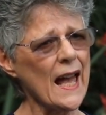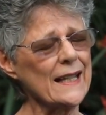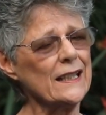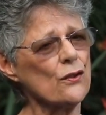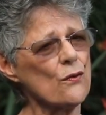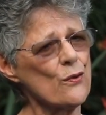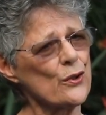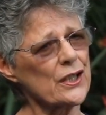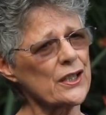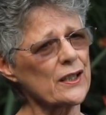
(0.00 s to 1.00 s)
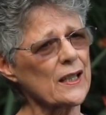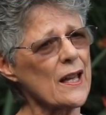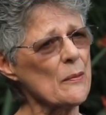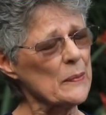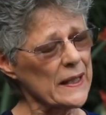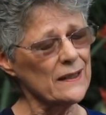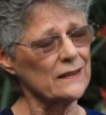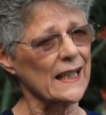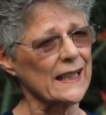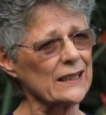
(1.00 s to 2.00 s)
And in order to
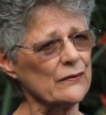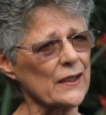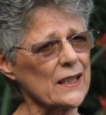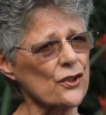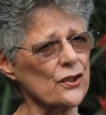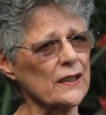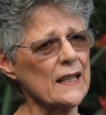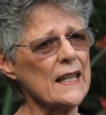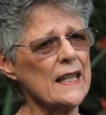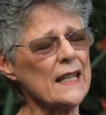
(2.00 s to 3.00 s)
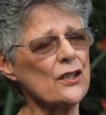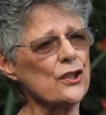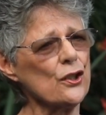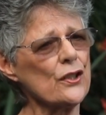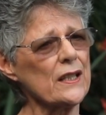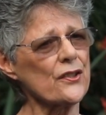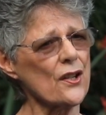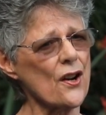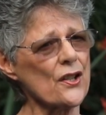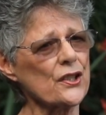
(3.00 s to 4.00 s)
appeal that conviction, his lawyers
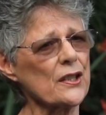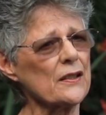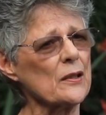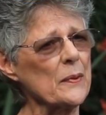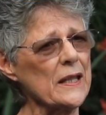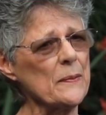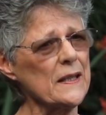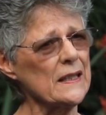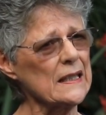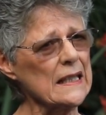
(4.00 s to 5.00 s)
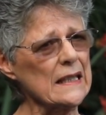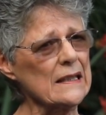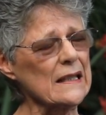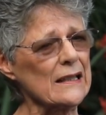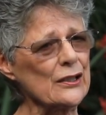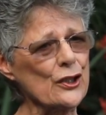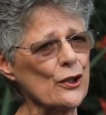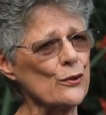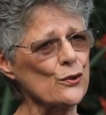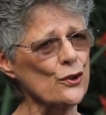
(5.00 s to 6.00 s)
asked that the BBC's
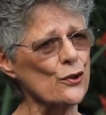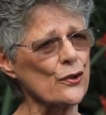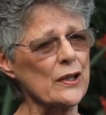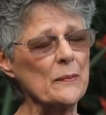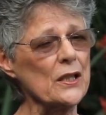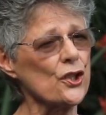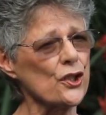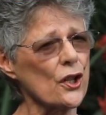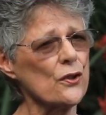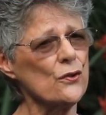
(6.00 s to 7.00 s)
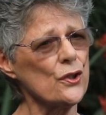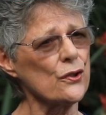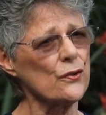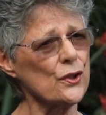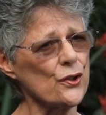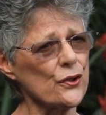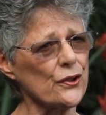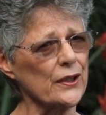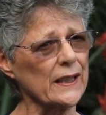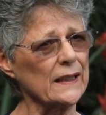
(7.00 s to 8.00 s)
untold story be shown to the
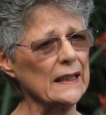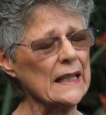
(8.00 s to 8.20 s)
jury.